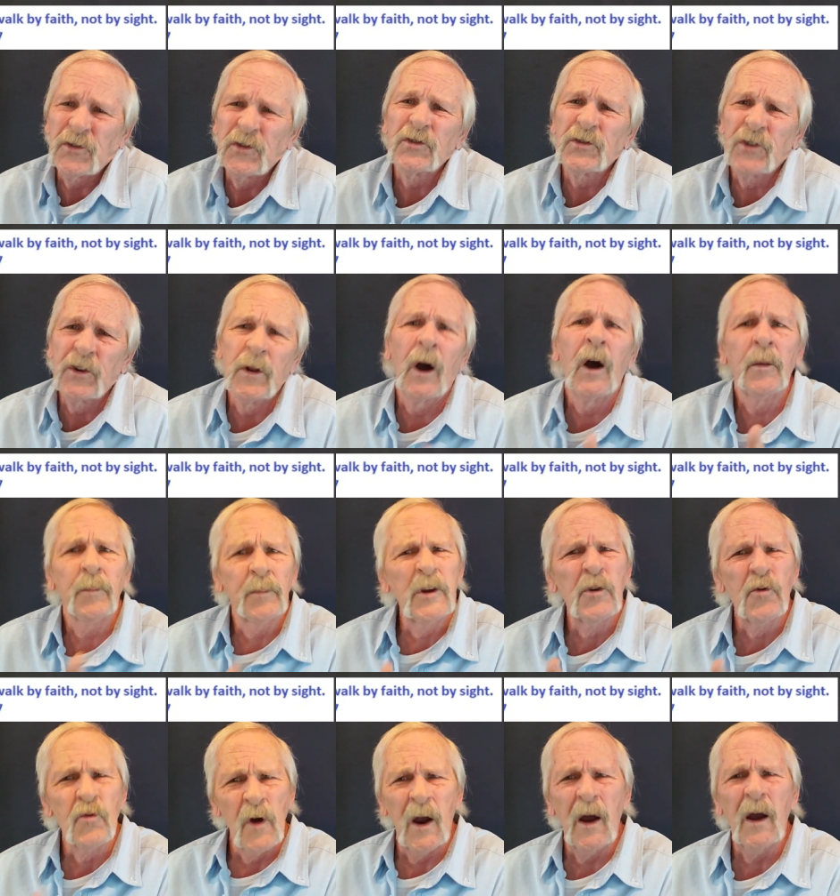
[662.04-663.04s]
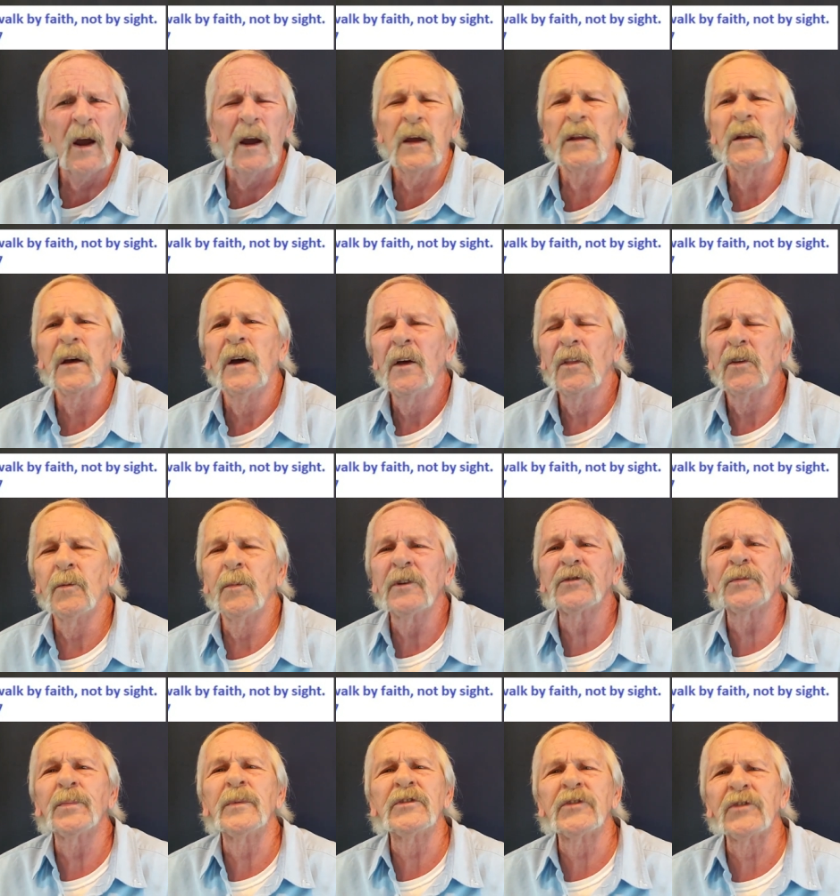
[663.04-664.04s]
just not be right. There
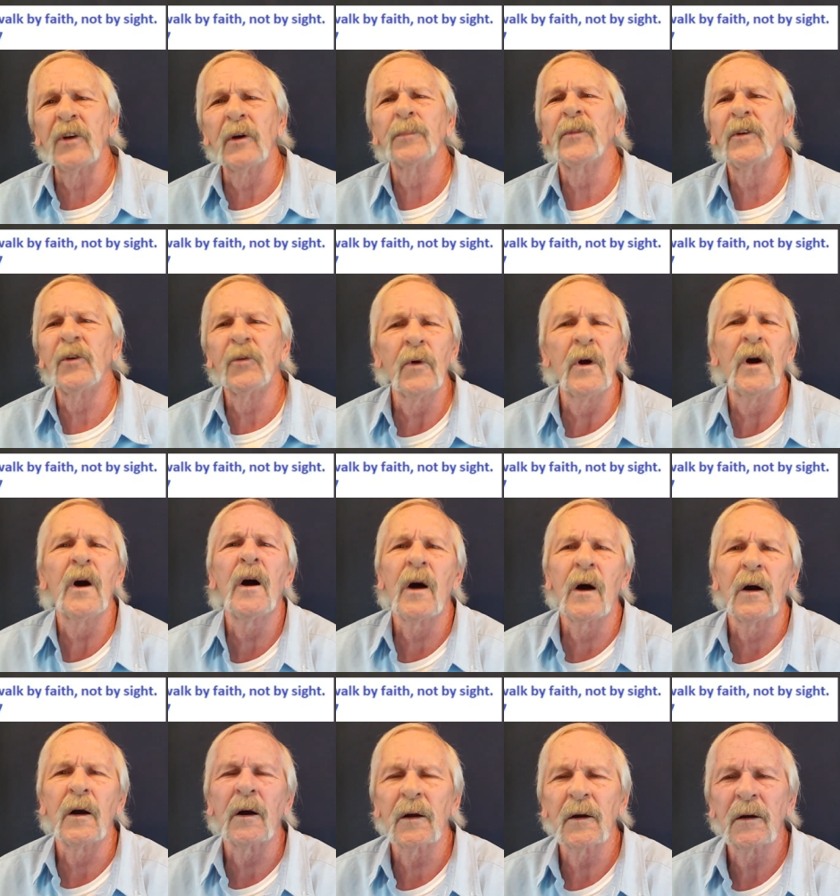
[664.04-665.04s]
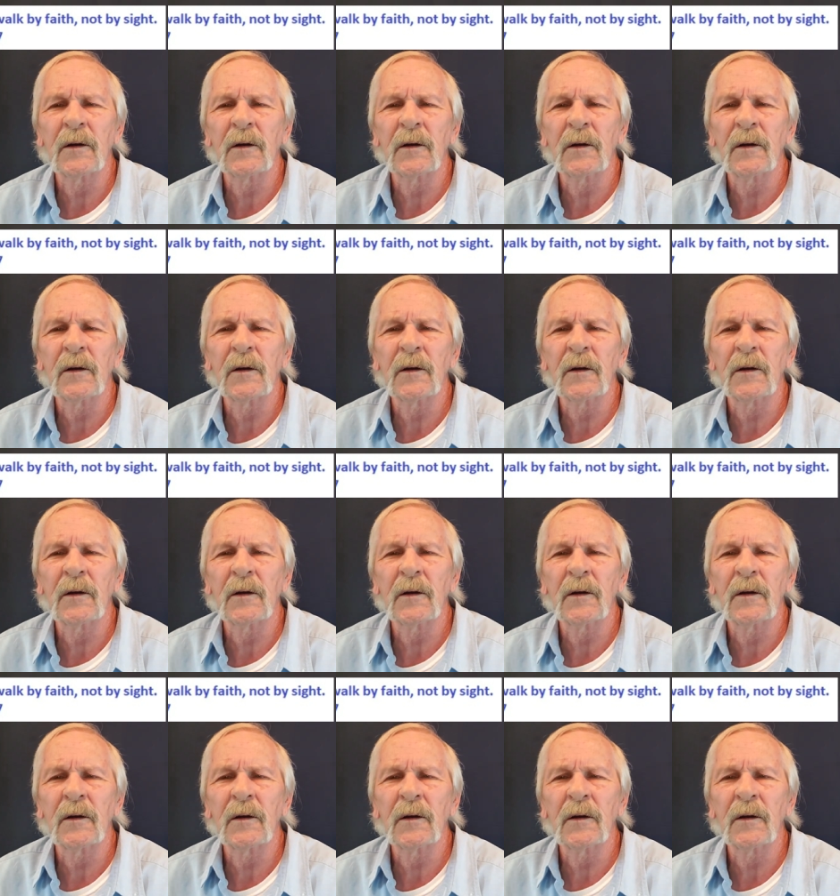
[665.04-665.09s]
must be something wrong.